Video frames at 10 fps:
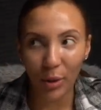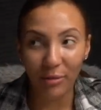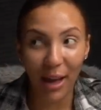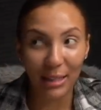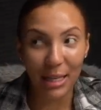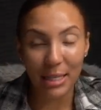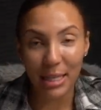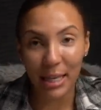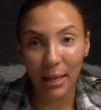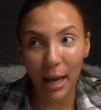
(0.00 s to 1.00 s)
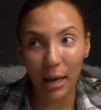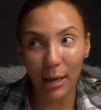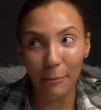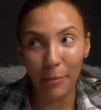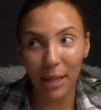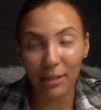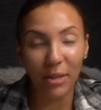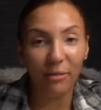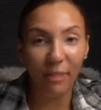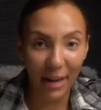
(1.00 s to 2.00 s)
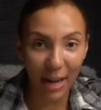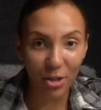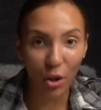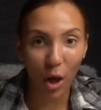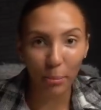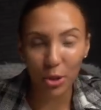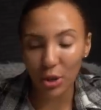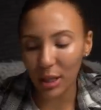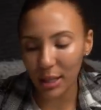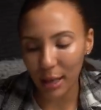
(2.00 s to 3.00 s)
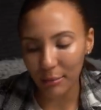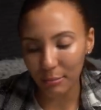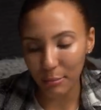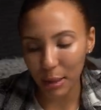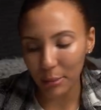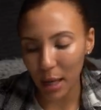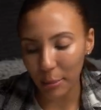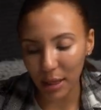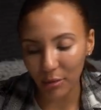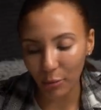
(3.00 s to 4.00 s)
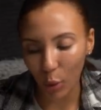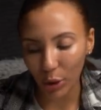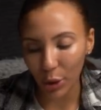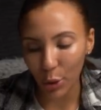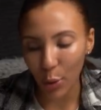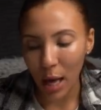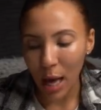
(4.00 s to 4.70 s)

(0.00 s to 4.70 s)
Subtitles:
In fact, I see even a financial opportunity that may be coming in for you.